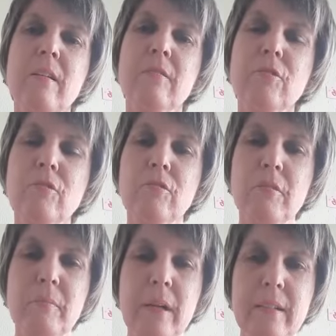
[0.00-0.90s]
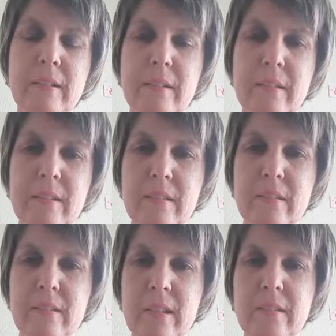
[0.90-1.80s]
Just a reminder that
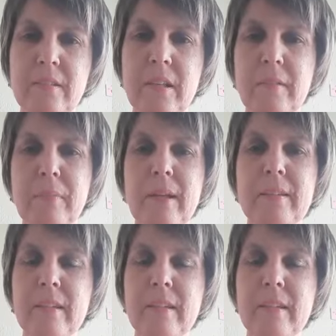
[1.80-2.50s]
this does take place